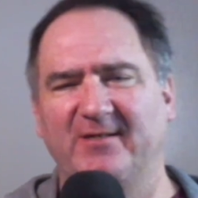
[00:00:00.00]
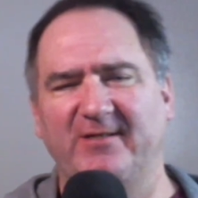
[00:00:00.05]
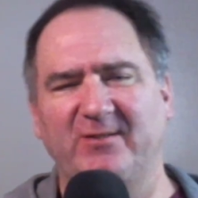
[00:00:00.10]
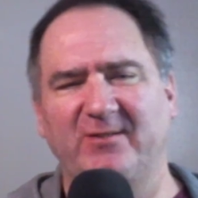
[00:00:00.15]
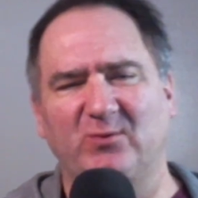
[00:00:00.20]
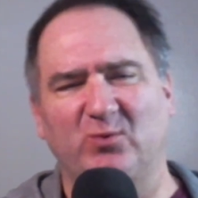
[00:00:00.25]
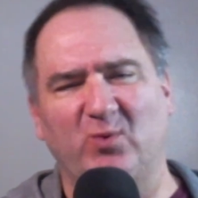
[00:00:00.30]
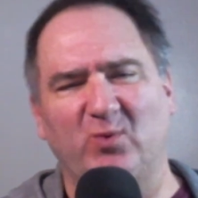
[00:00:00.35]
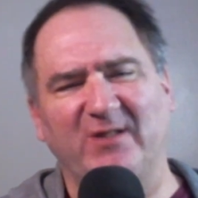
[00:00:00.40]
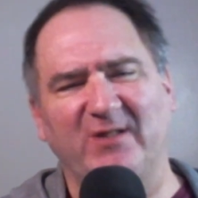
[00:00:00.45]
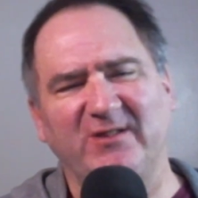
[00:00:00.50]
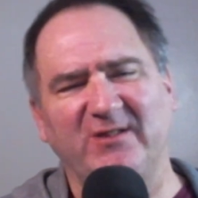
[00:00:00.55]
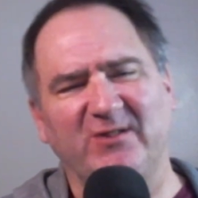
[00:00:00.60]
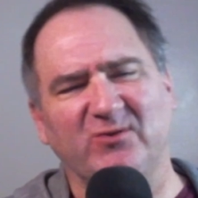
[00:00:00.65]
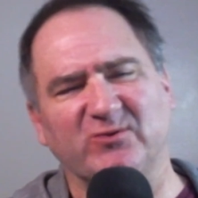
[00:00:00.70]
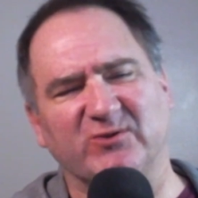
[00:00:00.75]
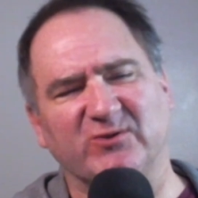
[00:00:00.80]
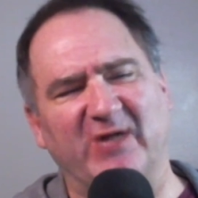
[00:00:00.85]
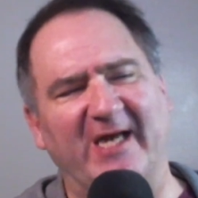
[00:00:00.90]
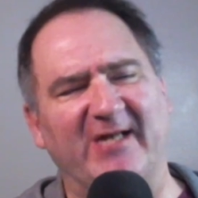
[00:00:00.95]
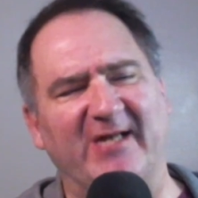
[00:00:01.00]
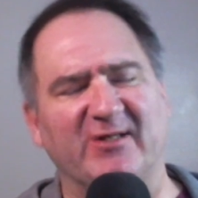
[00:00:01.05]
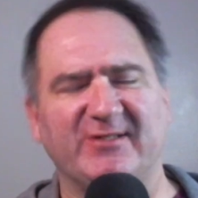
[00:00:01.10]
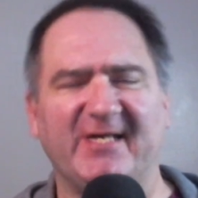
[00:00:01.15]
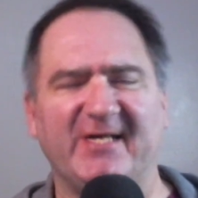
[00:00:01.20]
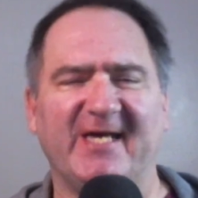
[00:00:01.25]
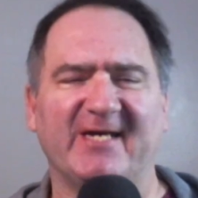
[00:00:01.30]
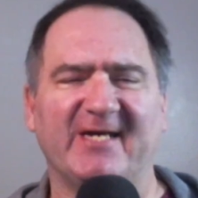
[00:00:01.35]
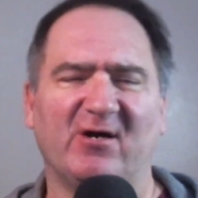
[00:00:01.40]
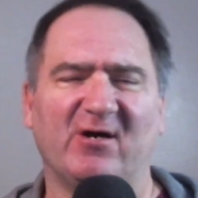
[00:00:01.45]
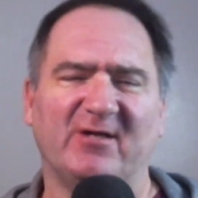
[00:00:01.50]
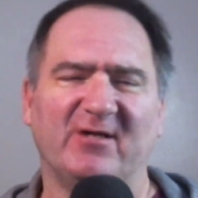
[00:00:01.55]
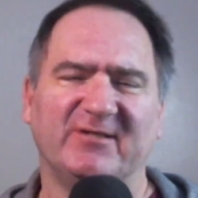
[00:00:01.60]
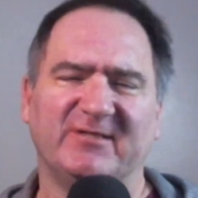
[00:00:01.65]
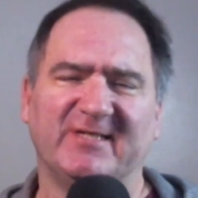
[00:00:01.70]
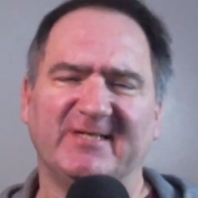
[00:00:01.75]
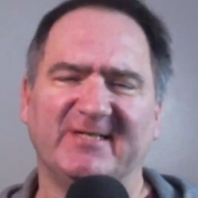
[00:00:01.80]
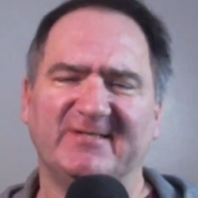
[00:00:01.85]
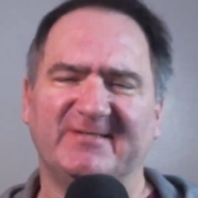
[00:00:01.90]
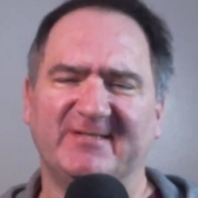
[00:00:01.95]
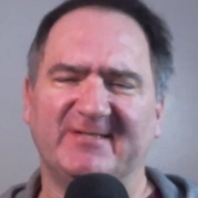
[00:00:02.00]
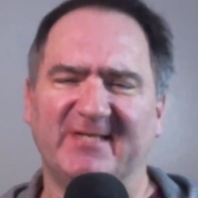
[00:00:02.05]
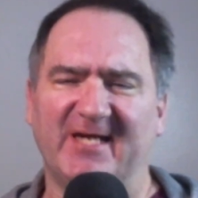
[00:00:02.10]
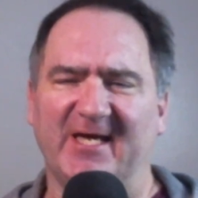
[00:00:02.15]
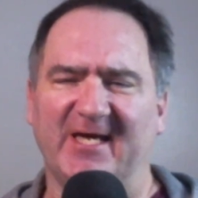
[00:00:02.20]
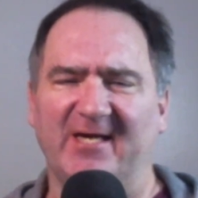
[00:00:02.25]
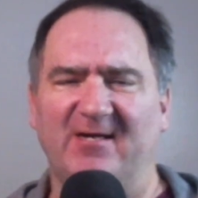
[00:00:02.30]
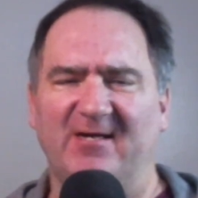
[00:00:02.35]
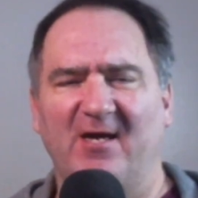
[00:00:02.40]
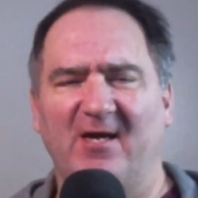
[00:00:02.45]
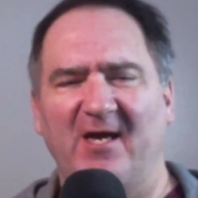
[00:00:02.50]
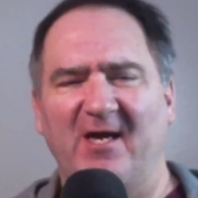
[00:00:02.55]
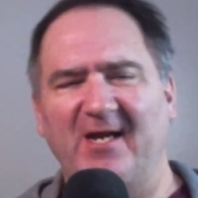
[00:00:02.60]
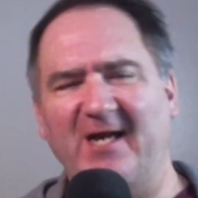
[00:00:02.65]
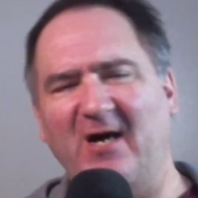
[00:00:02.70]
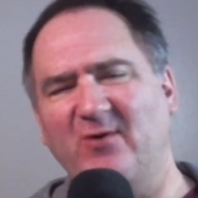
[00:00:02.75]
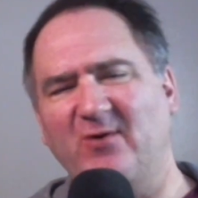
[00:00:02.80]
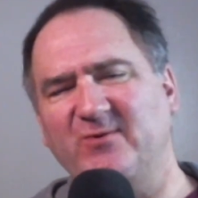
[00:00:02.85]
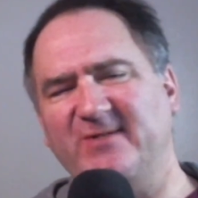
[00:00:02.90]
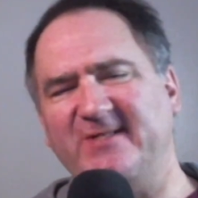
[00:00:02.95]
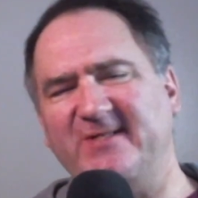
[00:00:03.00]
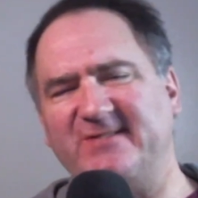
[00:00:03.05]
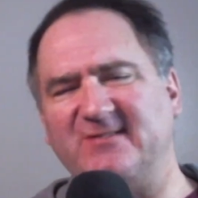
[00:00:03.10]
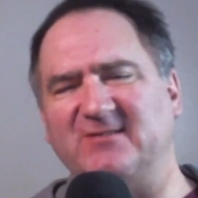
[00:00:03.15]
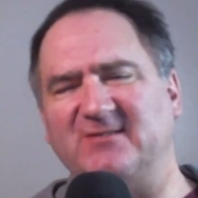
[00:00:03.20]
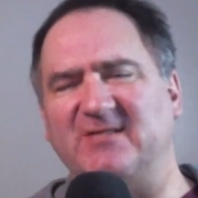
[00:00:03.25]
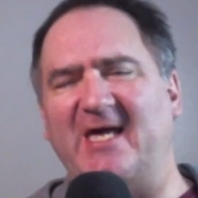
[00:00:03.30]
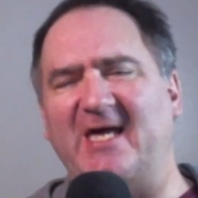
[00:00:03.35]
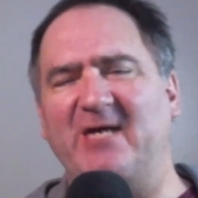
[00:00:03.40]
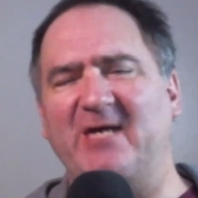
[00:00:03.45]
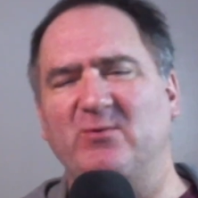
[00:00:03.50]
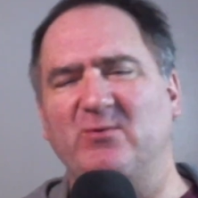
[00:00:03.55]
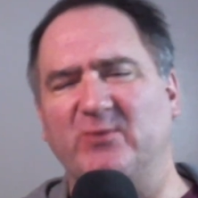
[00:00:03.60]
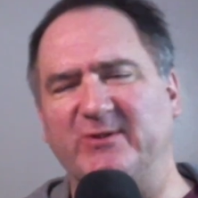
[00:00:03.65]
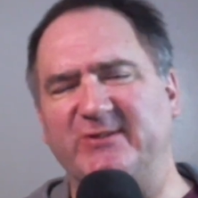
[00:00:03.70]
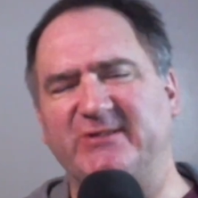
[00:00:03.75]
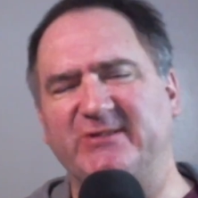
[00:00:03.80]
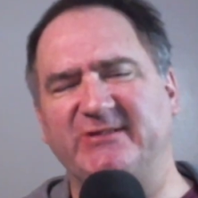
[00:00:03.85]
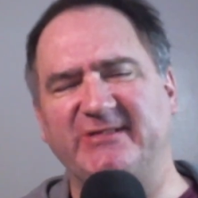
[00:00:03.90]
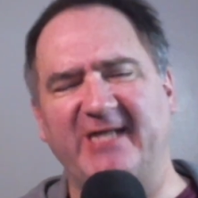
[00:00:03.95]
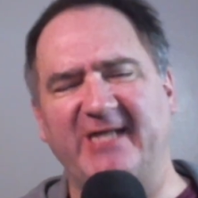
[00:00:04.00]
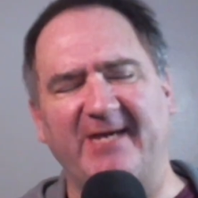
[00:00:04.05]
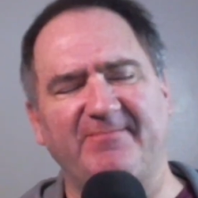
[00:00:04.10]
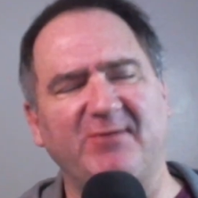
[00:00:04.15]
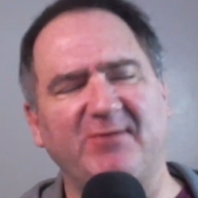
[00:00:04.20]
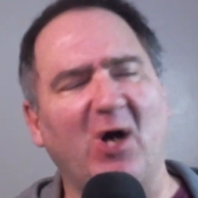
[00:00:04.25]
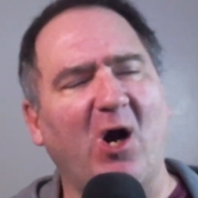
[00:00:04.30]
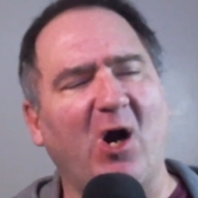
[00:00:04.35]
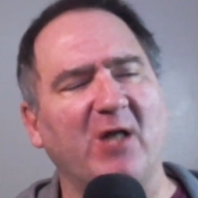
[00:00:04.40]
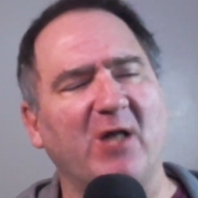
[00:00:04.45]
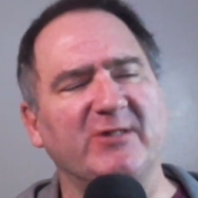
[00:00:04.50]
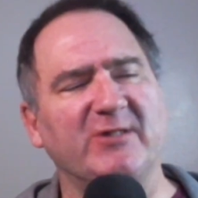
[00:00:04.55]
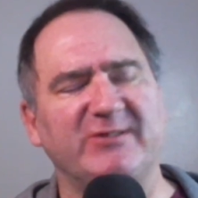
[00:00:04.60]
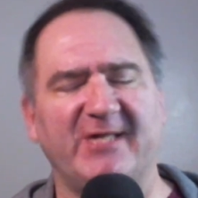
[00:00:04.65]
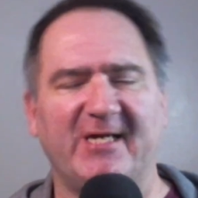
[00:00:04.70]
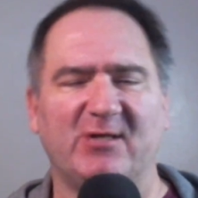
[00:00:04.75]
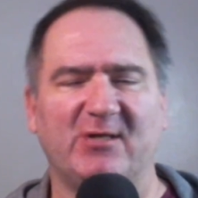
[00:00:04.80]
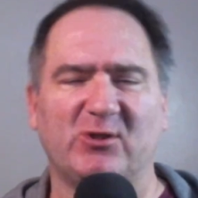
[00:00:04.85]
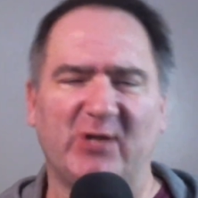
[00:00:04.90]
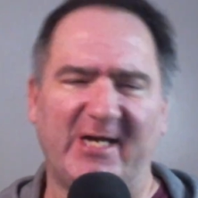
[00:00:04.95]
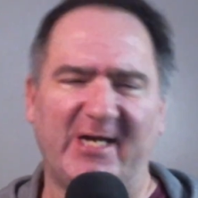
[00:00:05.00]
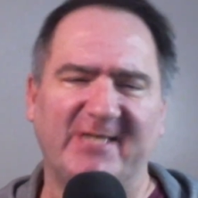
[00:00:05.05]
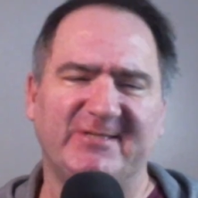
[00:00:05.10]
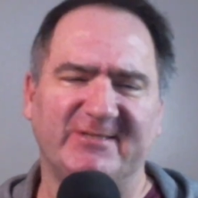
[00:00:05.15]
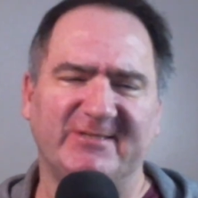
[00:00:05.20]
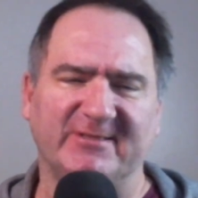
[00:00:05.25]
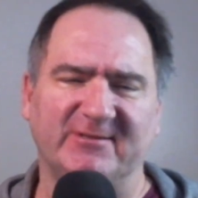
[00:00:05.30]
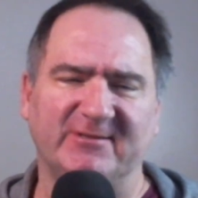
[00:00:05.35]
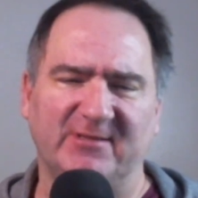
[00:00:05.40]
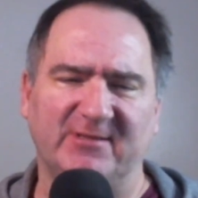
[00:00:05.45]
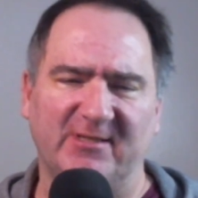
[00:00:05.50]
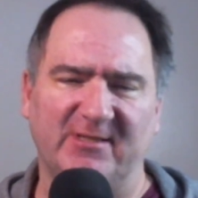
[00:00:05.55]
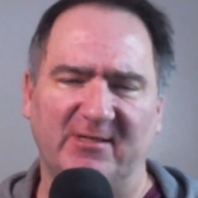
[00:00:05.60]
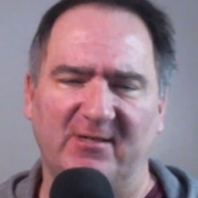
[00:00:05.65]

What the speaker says: You know, a little lighter take on things today and how this language shaped our generation.